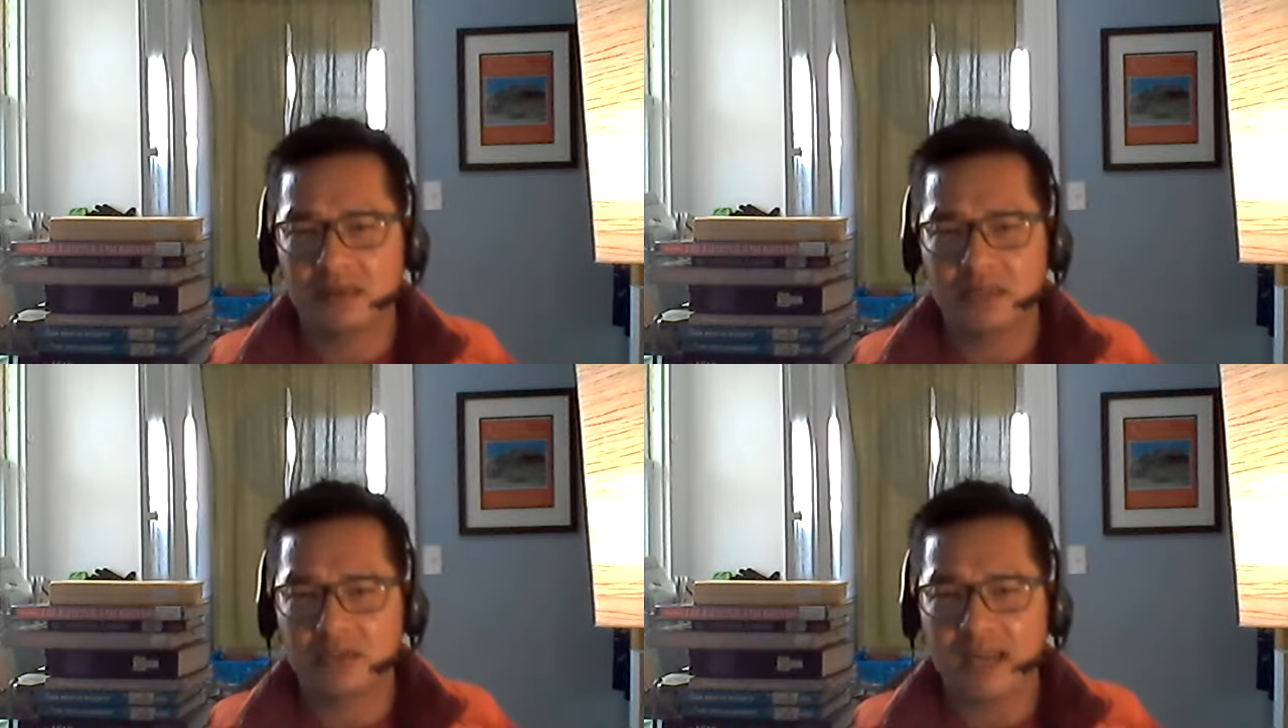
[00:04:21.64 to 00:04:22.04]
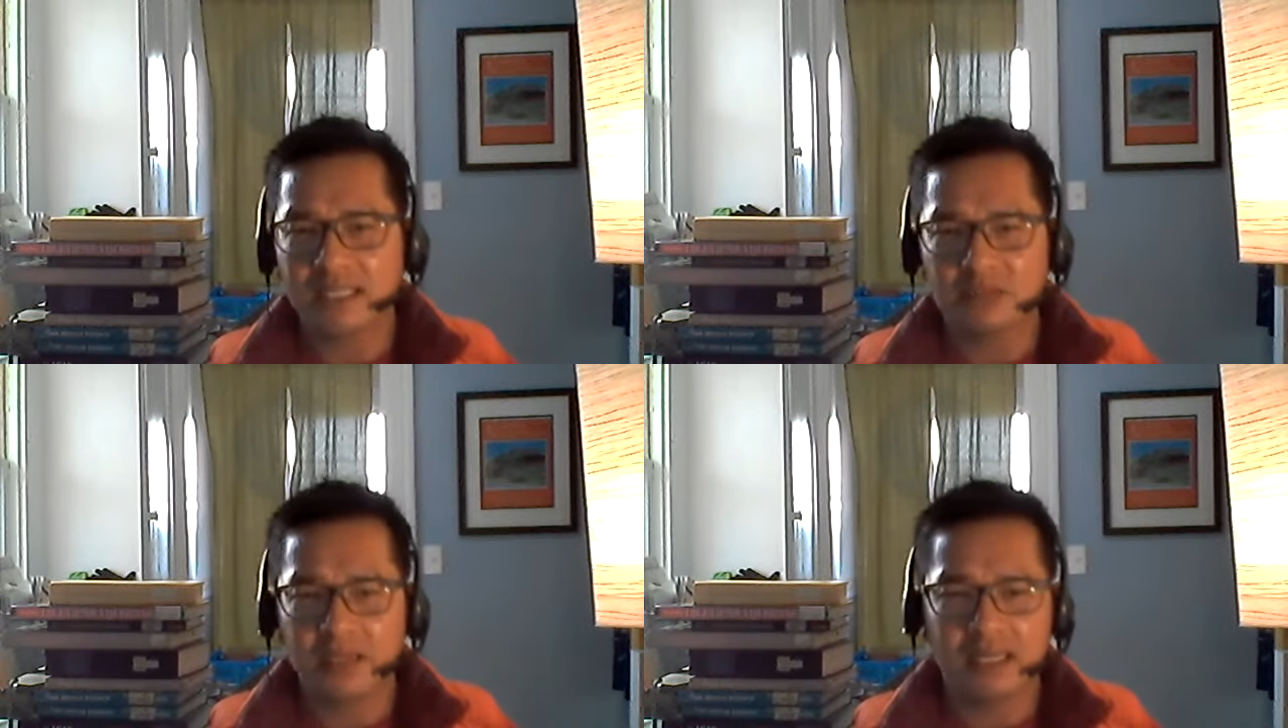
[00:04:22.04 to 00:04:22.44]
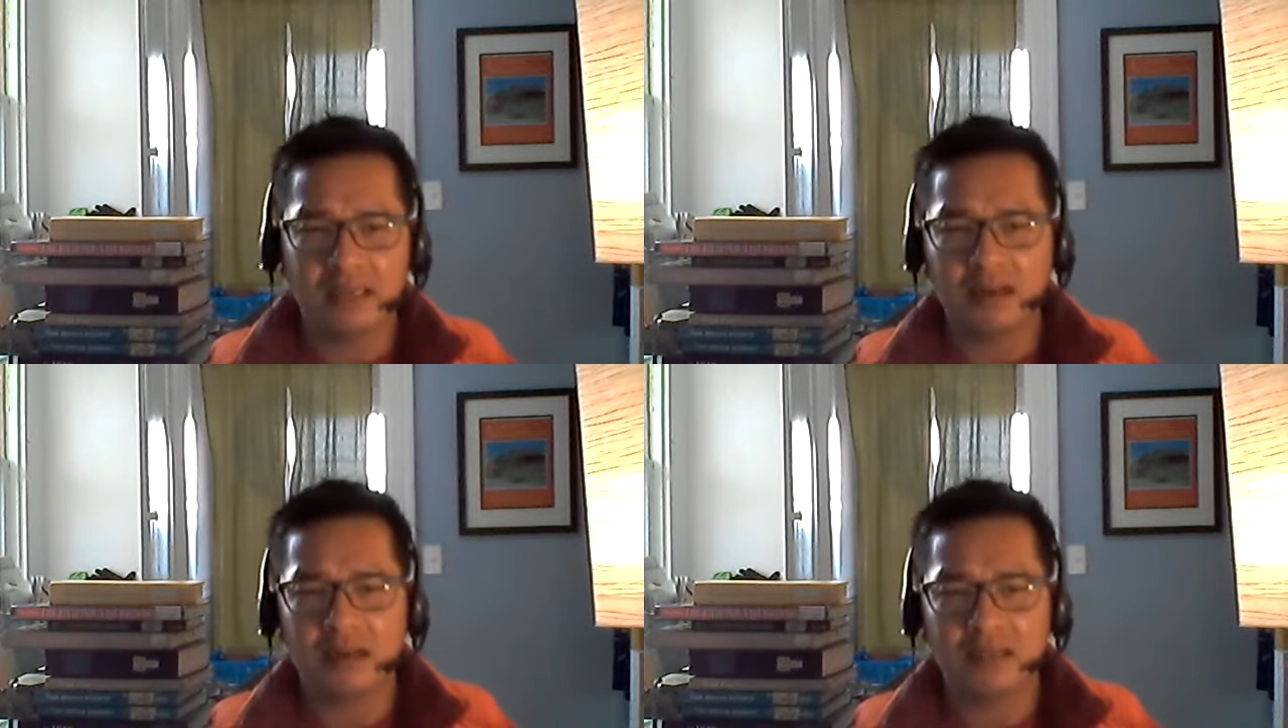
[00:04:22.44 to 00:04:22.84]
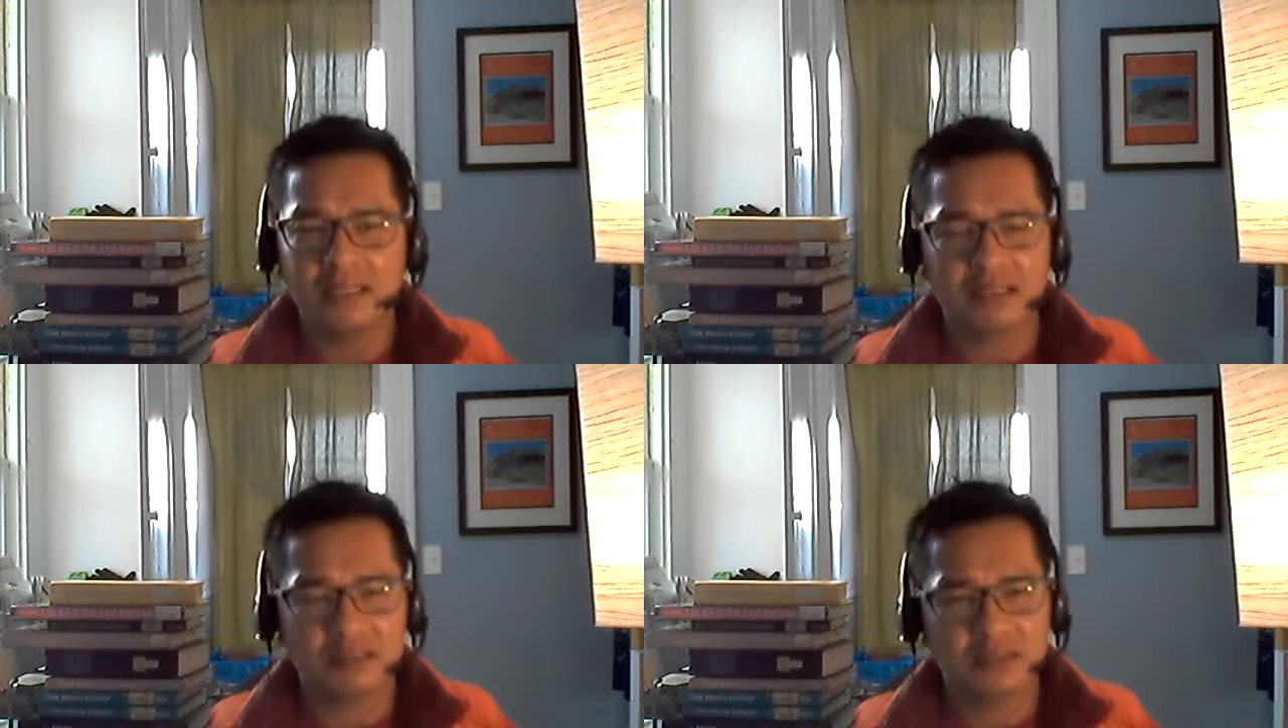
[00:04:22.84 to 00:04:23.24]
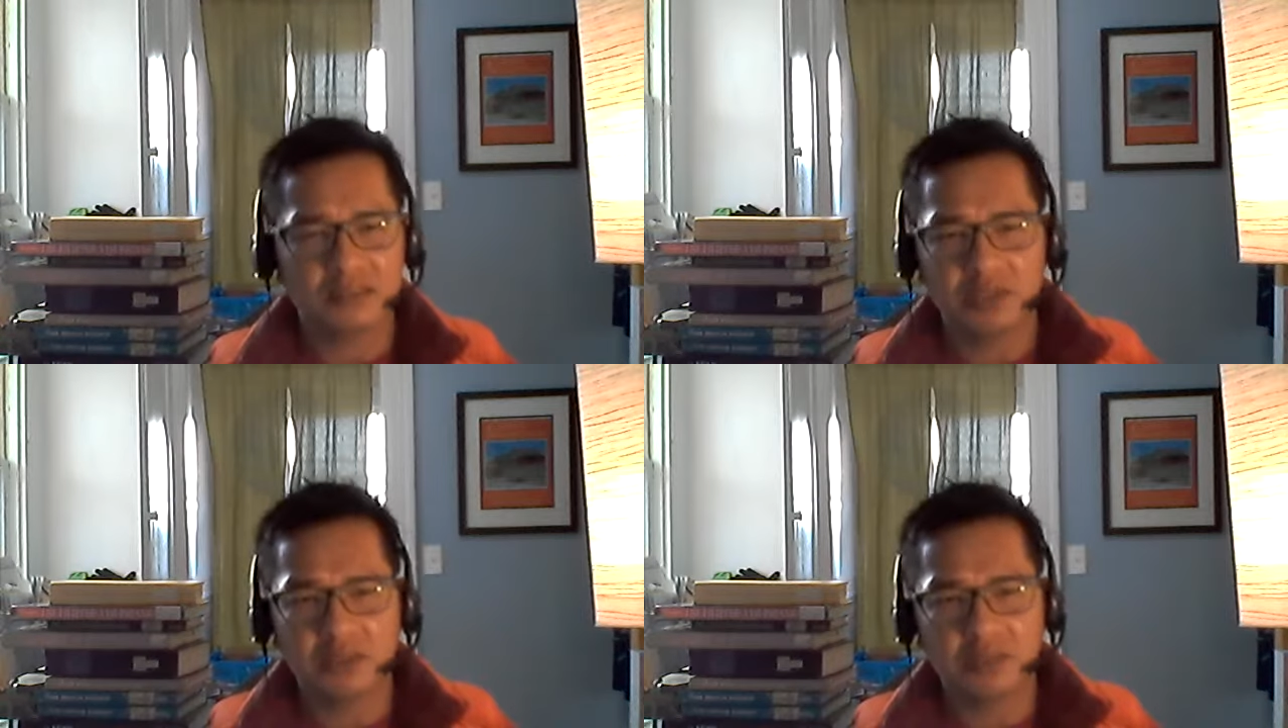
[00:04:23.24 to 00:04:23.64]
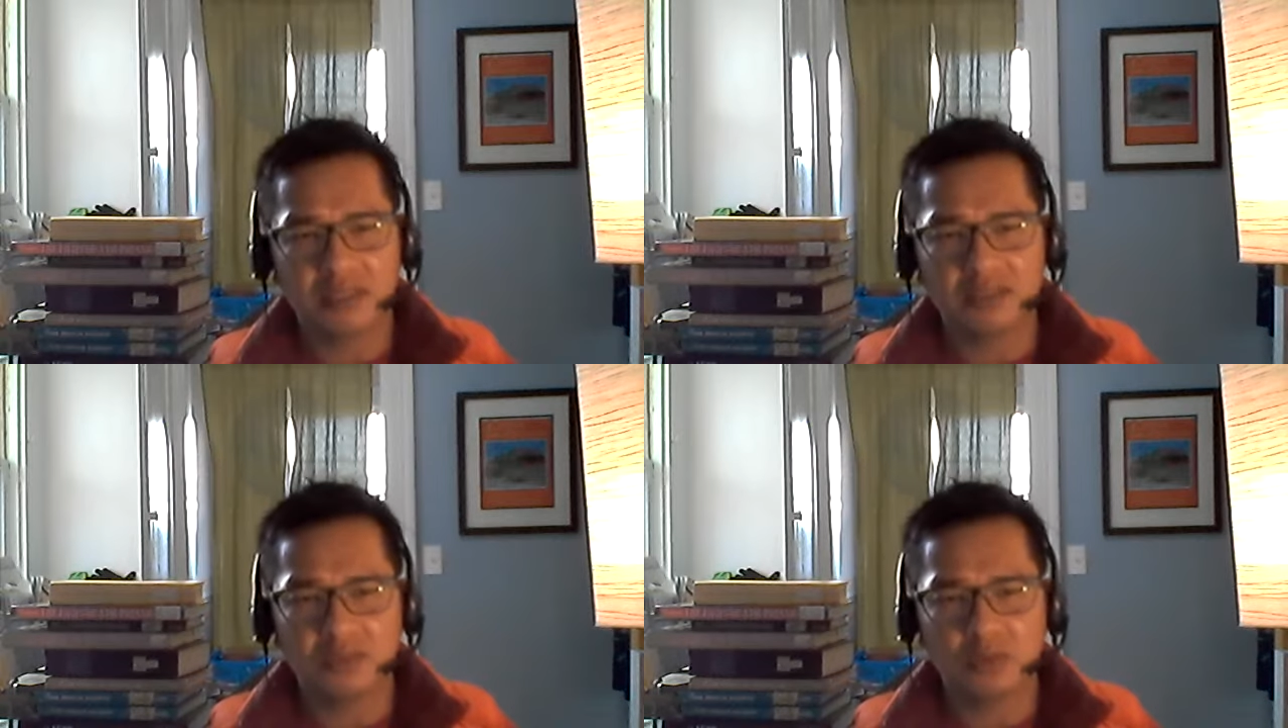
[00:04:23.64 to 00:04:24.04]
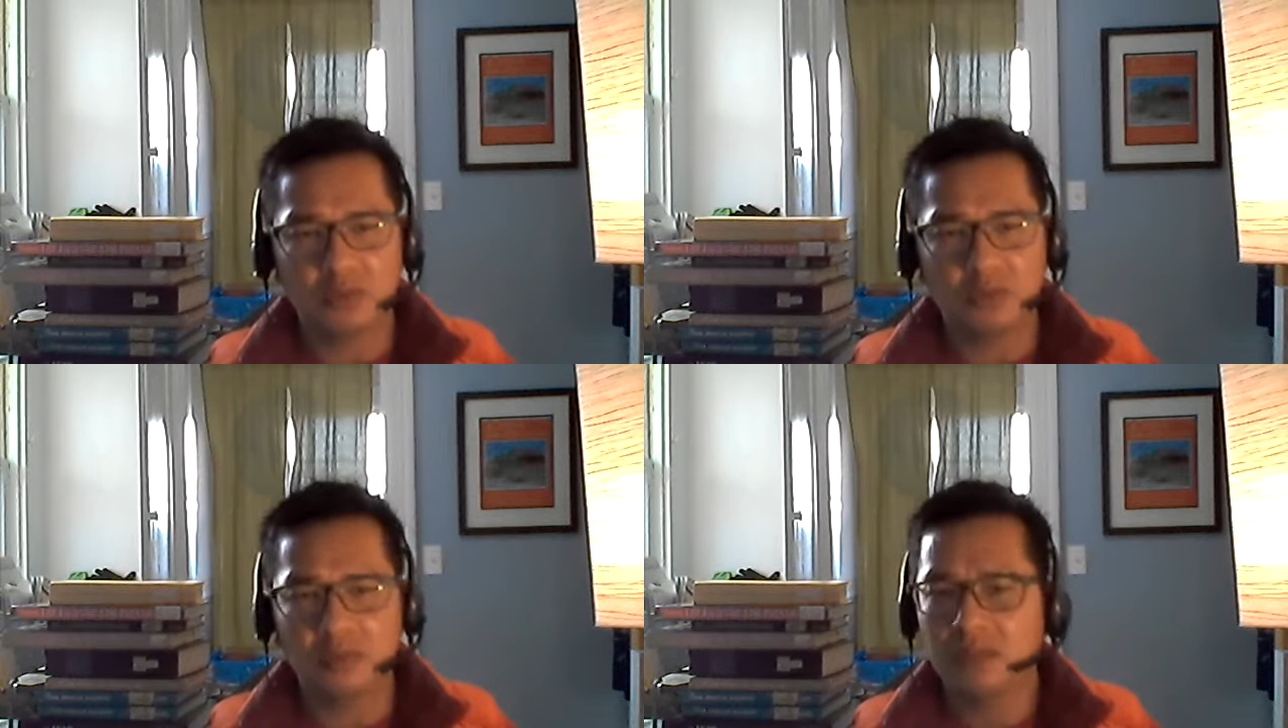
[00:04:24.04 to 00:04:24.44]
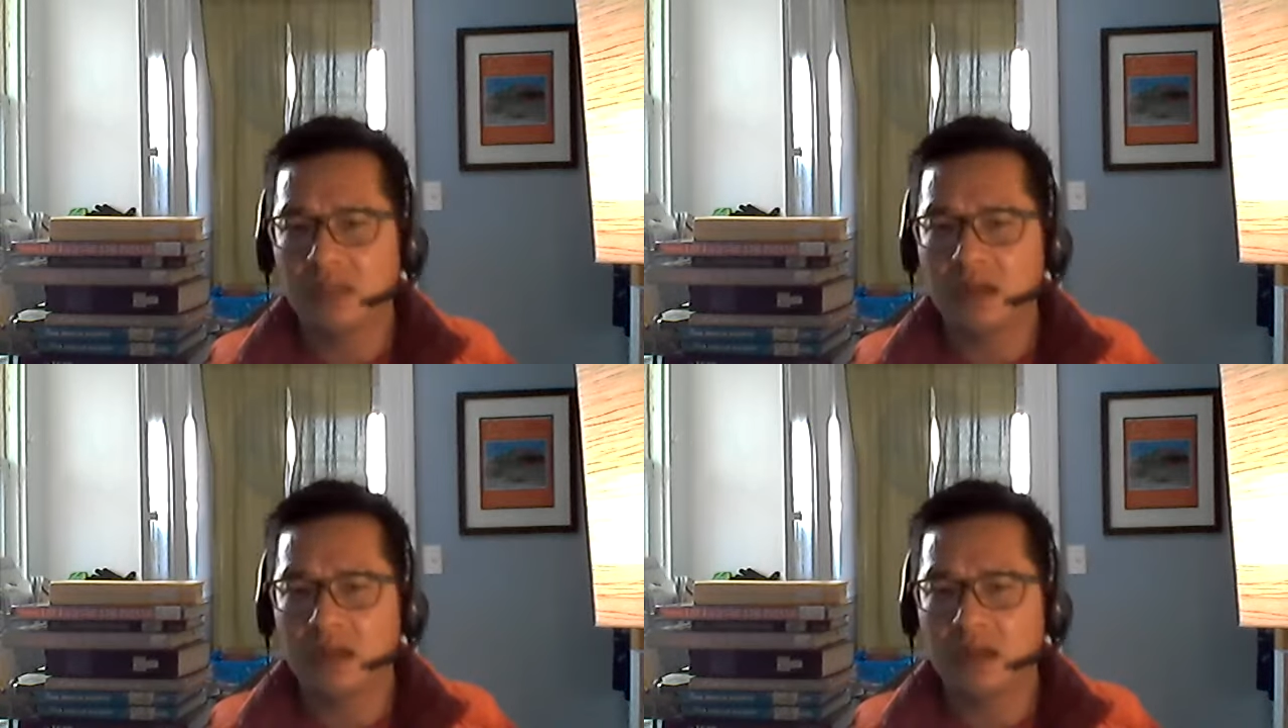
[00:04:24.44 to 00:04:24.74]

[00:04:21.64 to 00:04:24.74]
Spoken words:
graduating, all Asians are doing well in school,